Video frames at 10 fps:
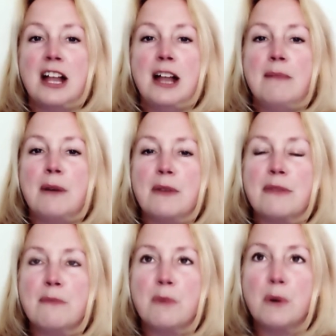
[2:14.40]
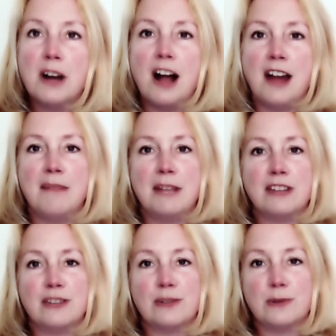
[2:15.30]
But with more
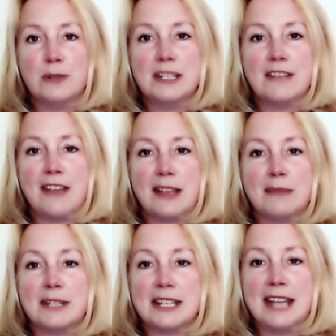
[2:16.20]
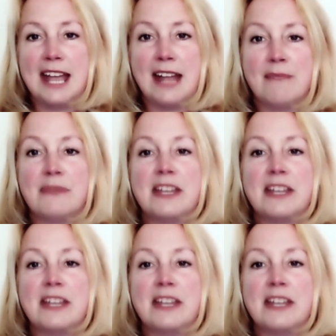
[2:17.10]
automation tools available today,